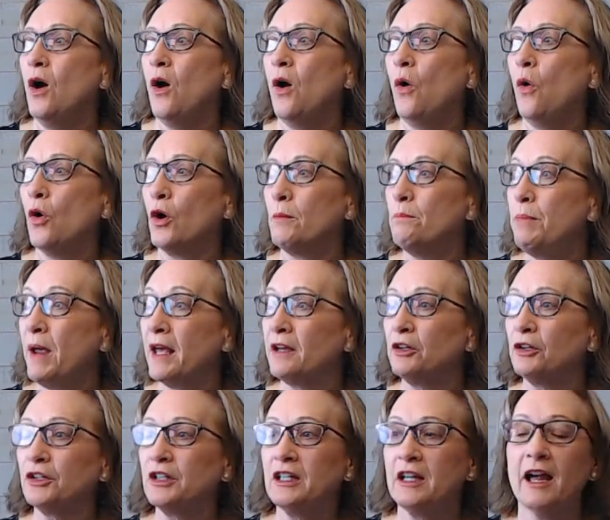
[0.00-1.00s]
Or
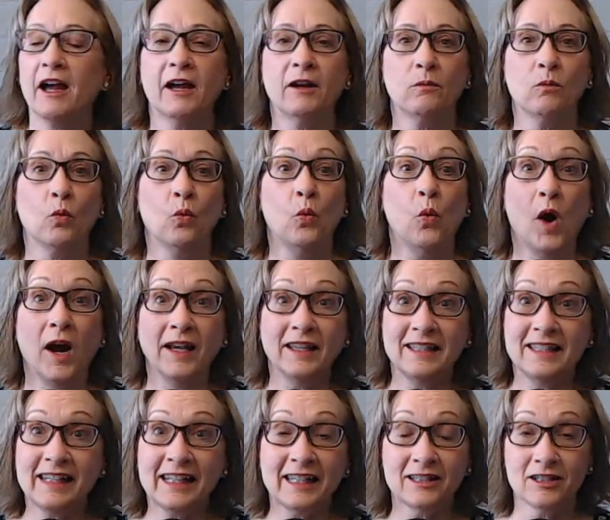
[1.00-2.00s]
better yet, what
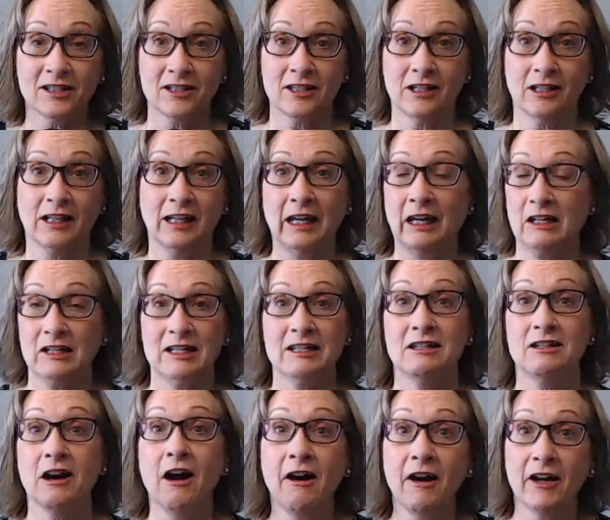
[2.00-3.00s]
needs to get
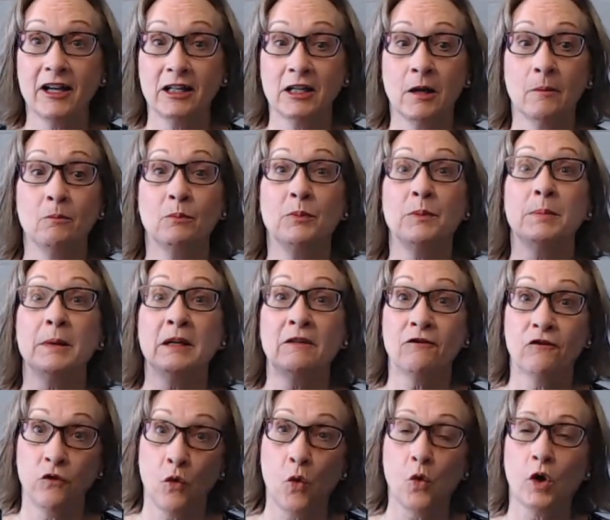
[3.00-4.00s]
done
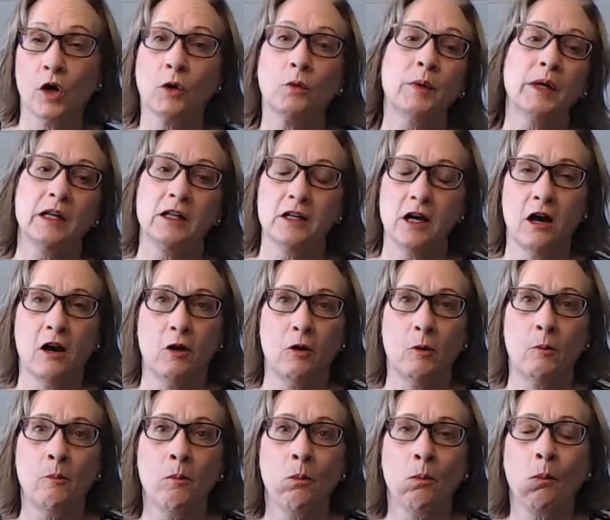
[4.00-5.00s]
before we
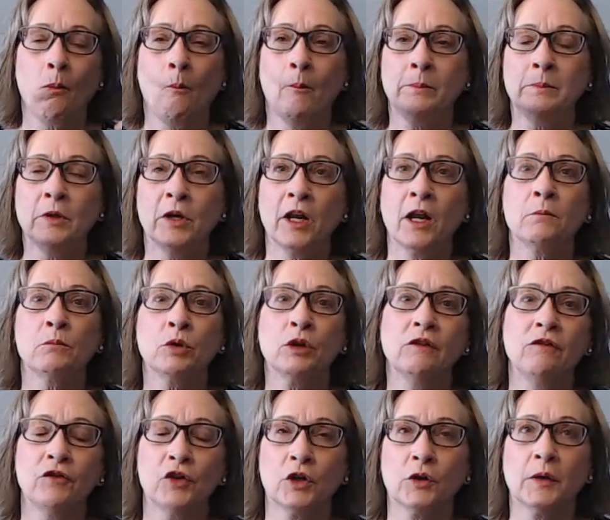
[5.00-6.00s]
go? And I'm
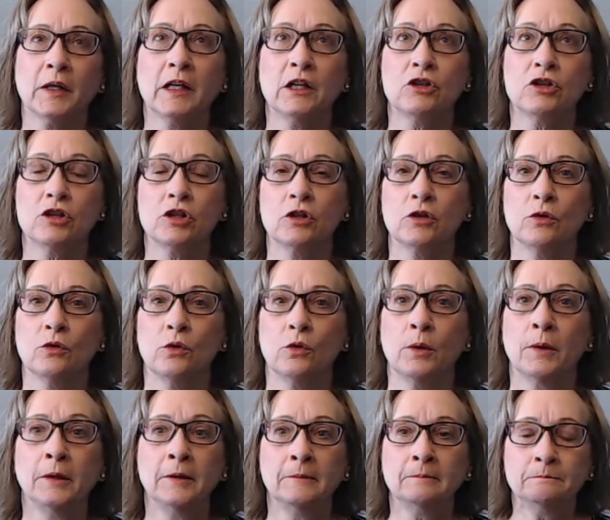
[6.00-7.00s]
referring to
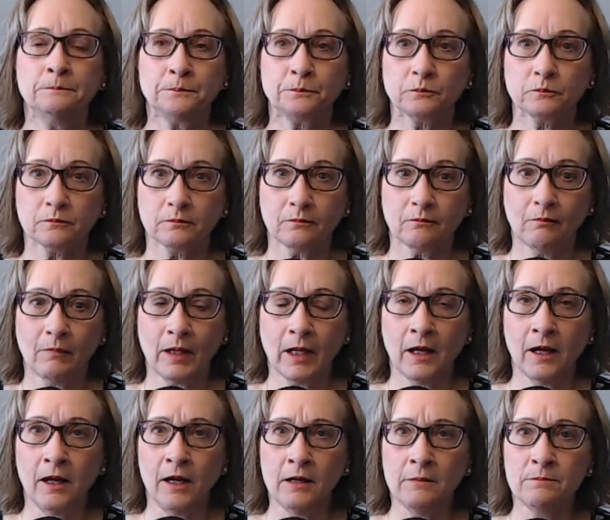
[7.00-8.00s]

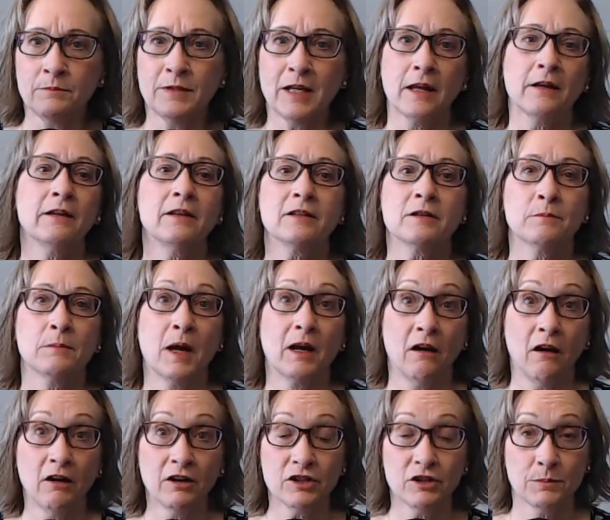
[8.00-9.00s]
Dennis, my
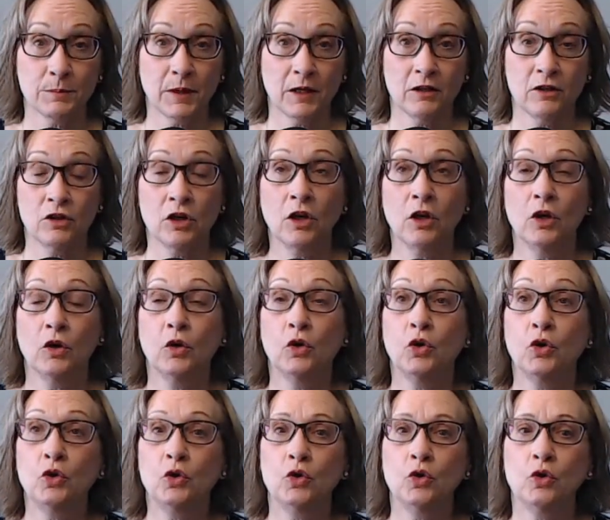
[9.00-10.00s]
husband,
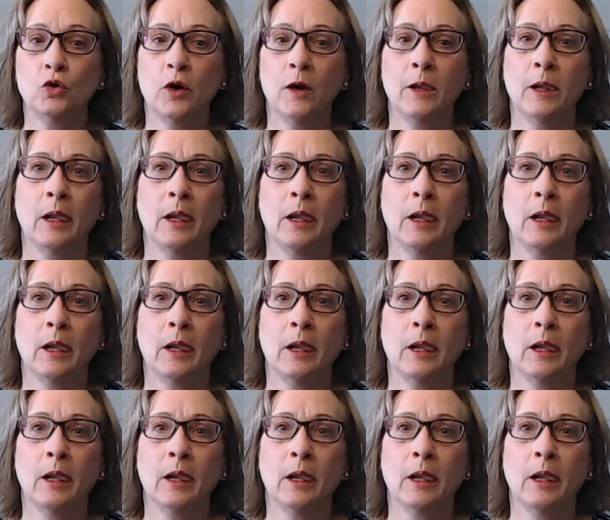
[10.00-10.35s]
who